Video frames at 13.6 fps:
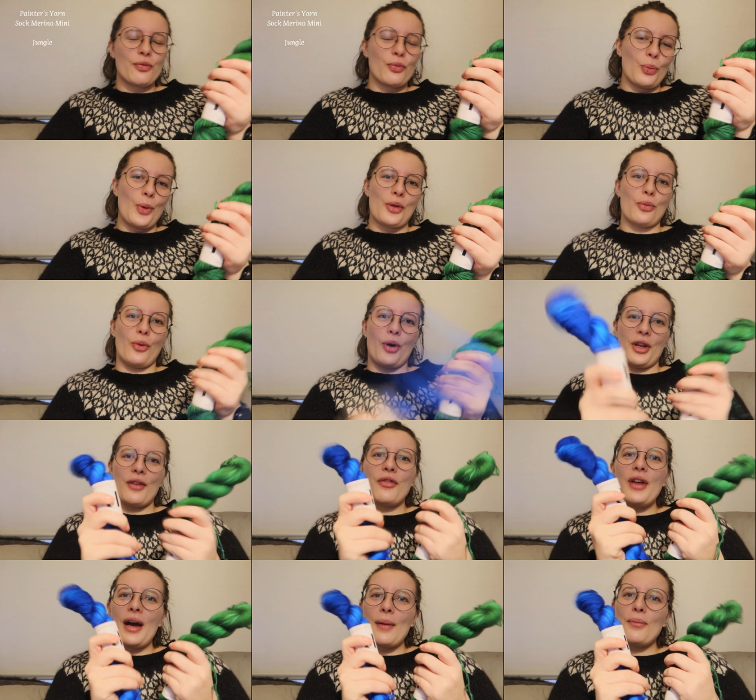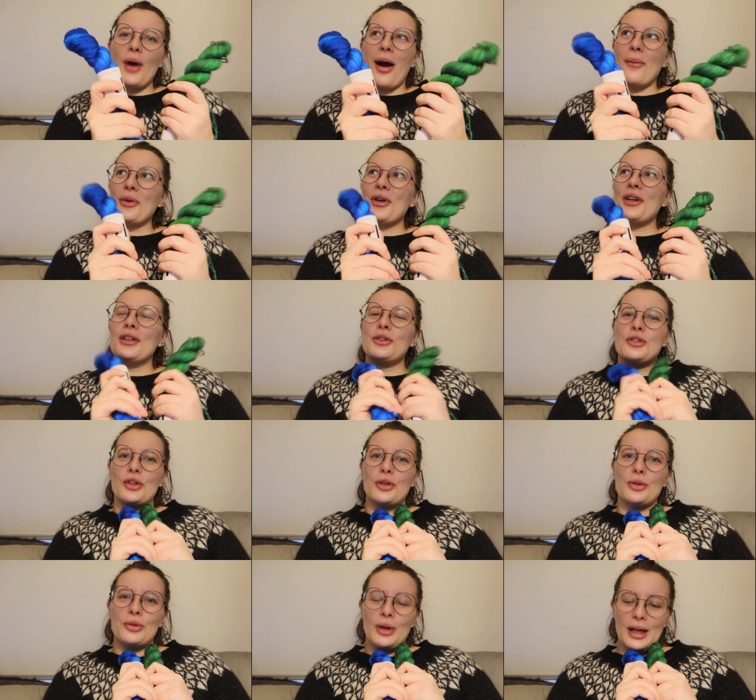at least with one of them, I'm
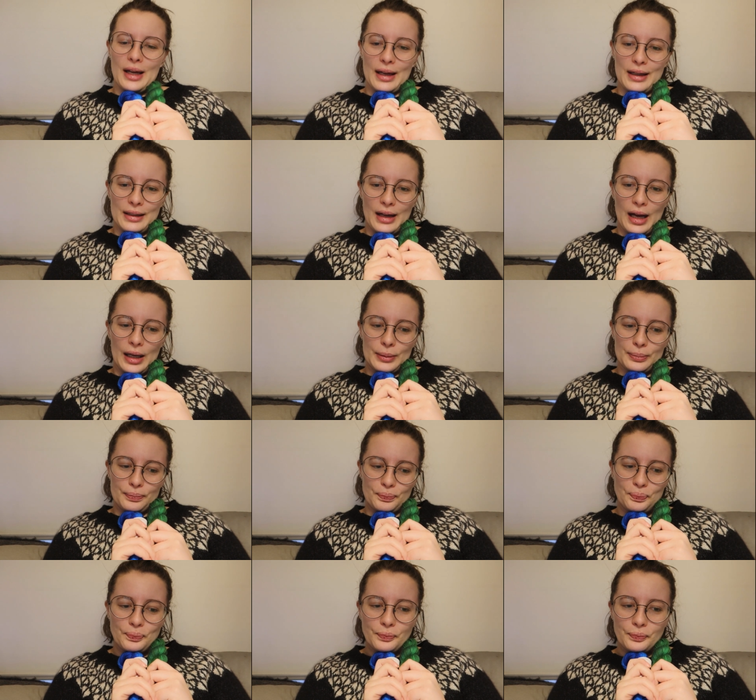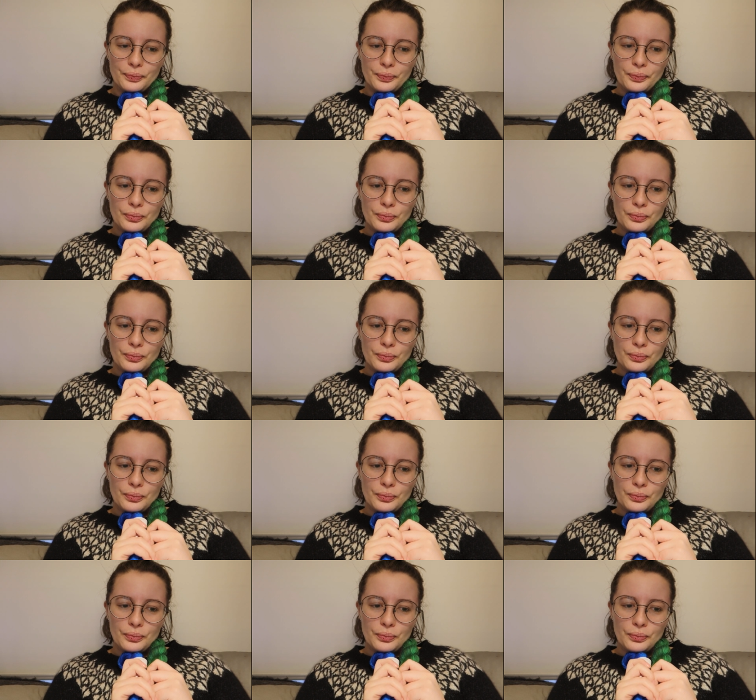gonna do a, um,